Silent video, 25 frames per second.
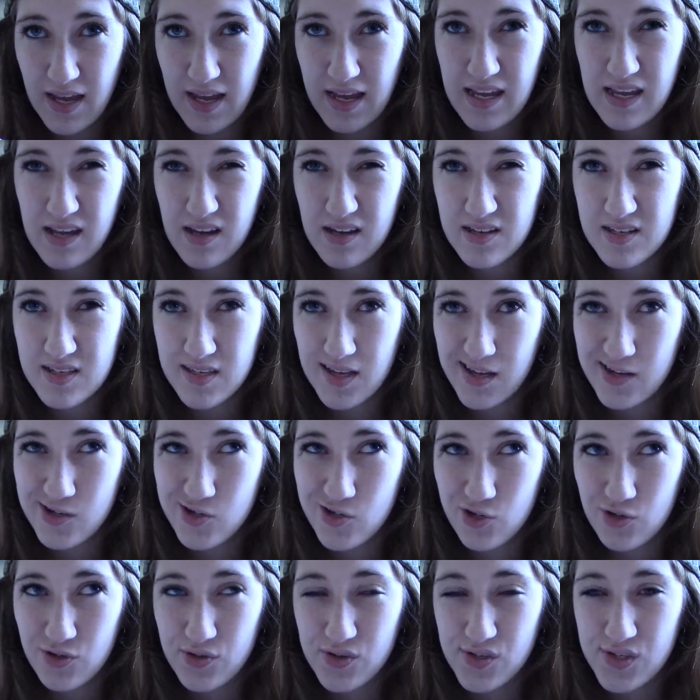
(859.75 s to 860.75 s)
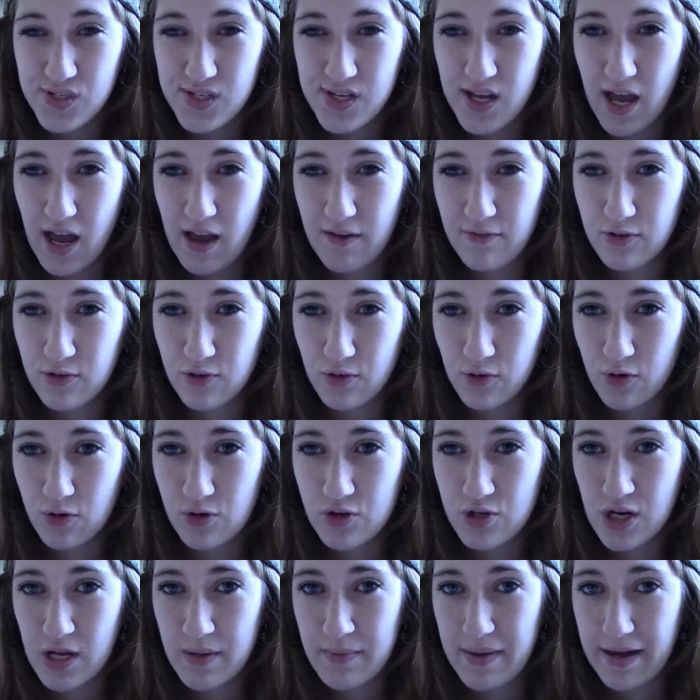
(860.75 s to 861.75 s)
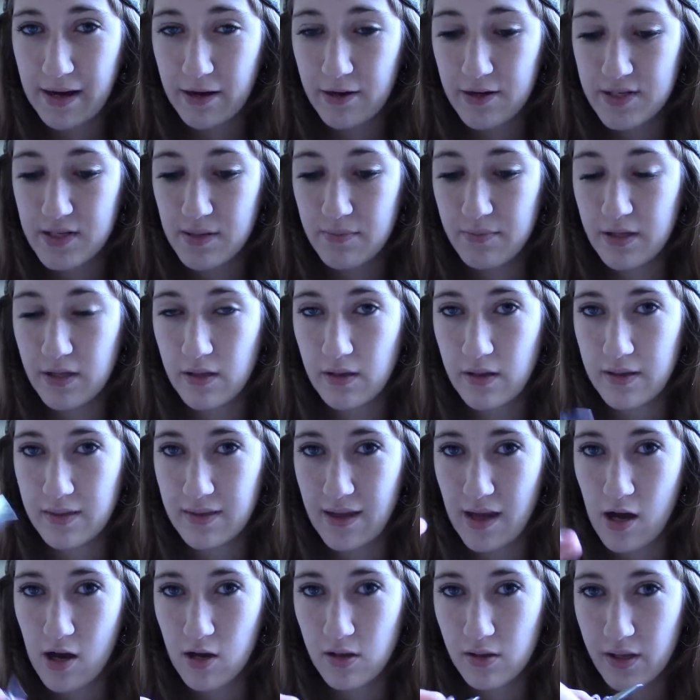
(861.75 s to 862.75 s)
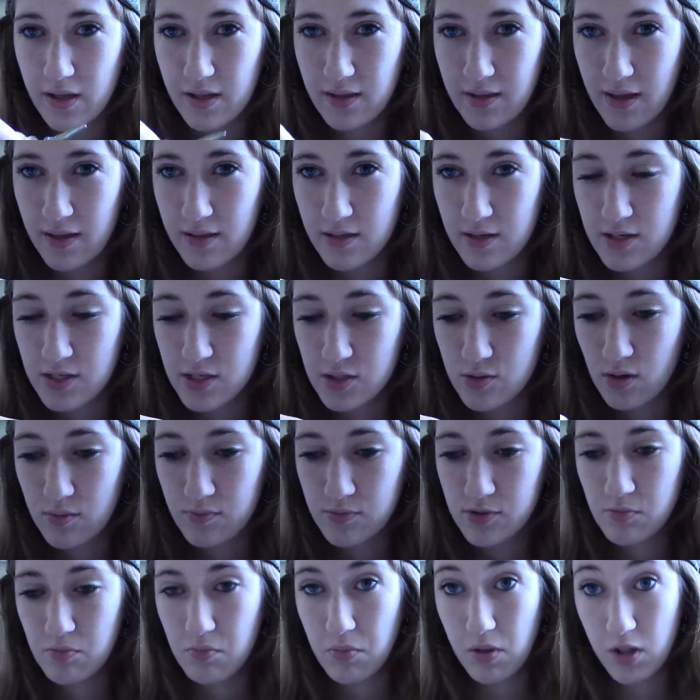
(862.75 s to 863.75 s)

essentials to have in your crochet bag or something like that. I'll link that in the description